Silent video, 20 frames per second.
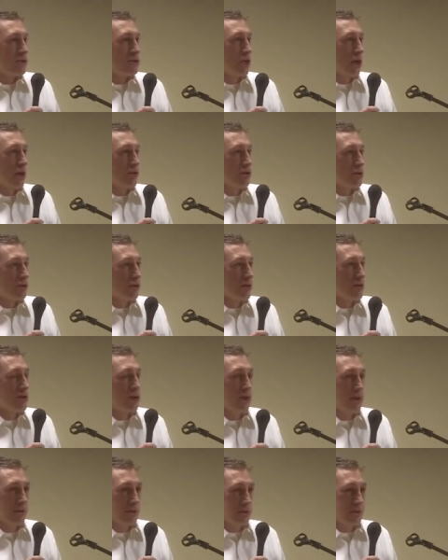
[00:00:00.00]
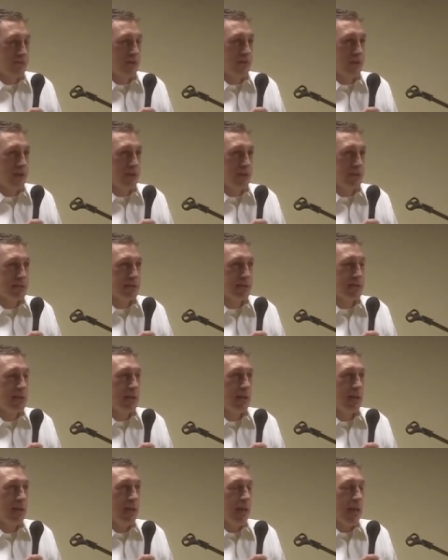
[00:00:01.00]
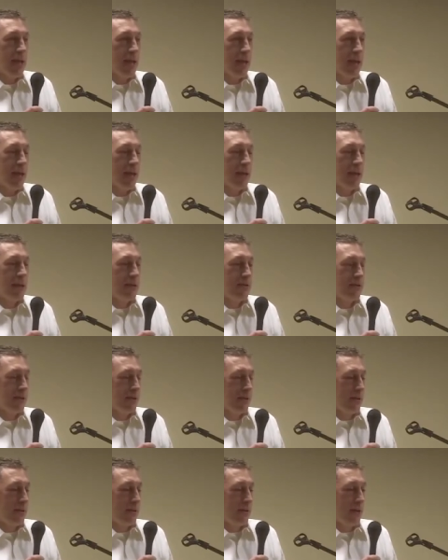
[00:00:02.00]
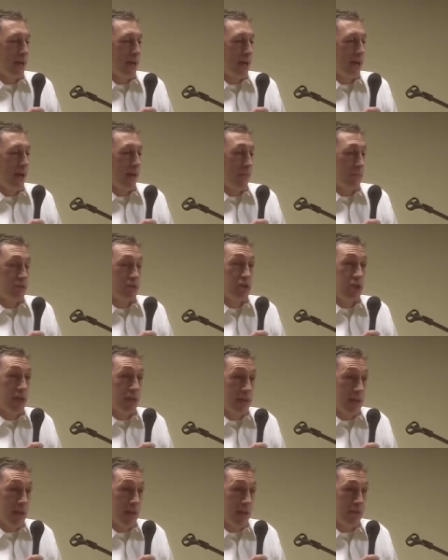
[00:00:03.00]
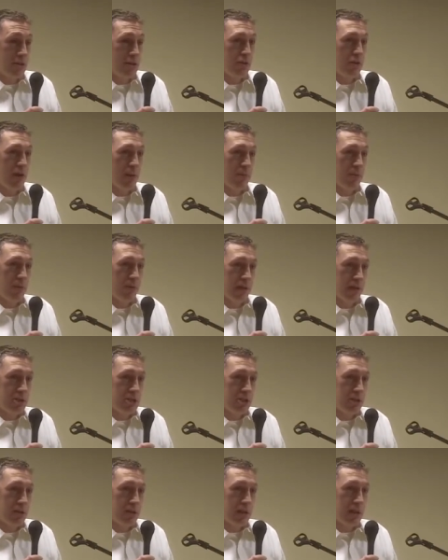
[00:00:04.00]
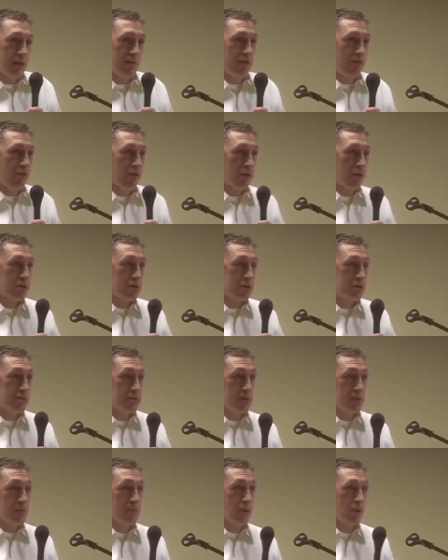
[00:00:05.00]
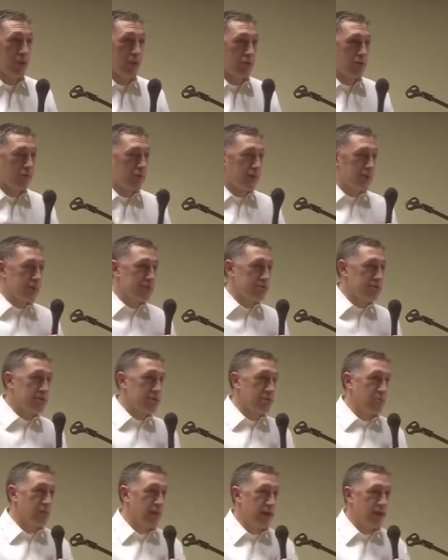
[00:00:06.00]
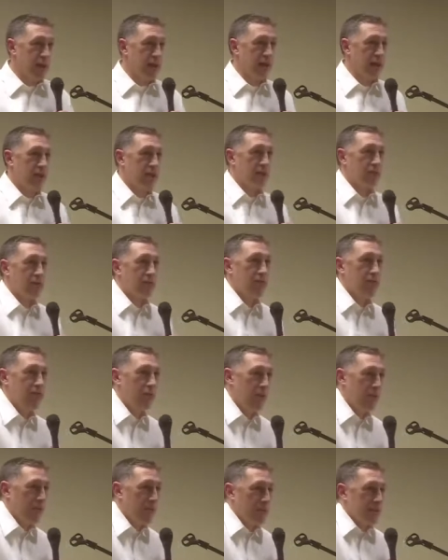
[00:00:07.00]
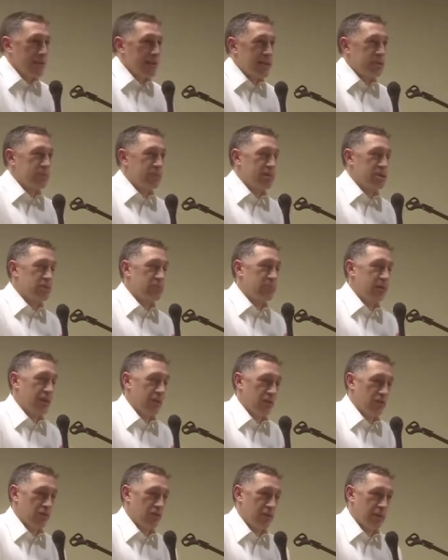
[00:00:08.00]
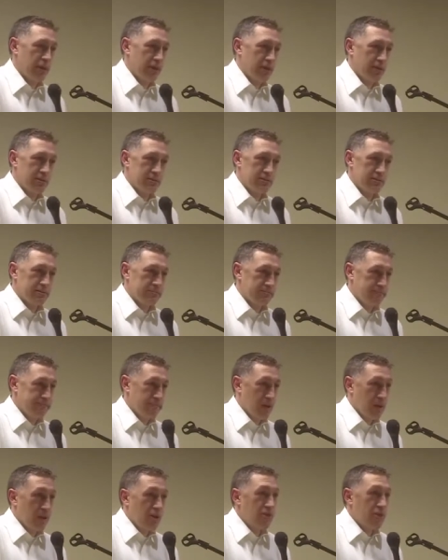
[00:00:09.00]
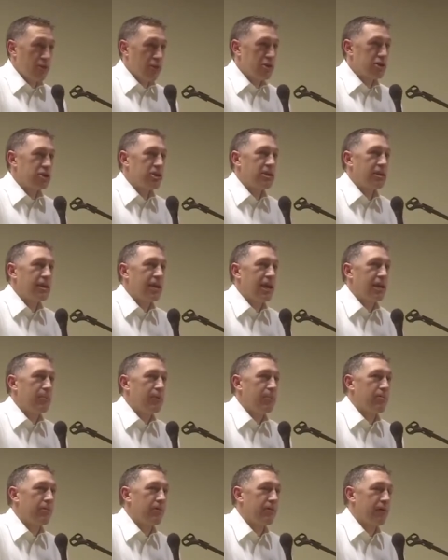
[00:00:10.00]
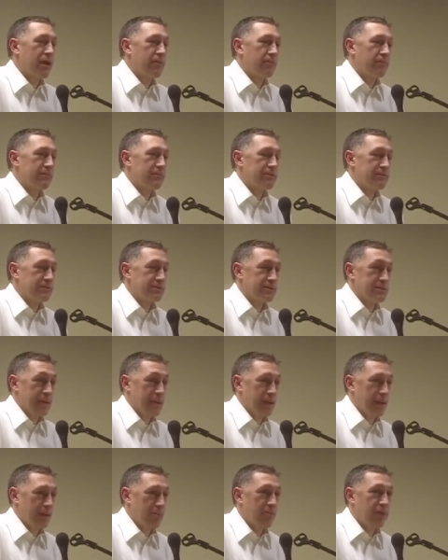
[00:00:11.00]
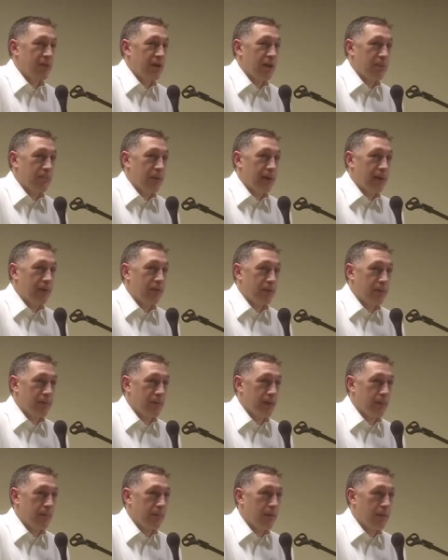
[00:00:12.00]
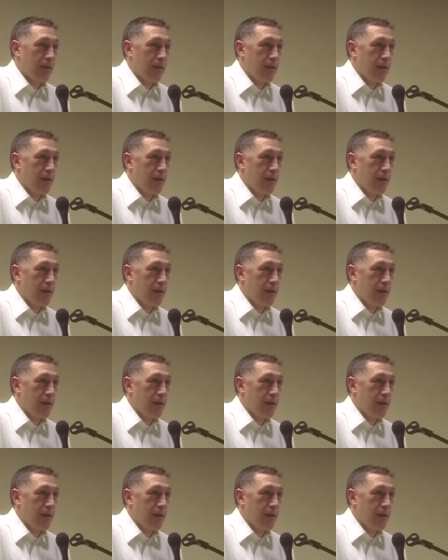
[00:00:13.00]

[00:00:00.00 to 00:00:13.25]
charge you attorney's fees, and um, shut down your operation and force the board of directors to pay for all the money that's been spent over the years. Fortunately, they had people fight, stand up and fight back with them.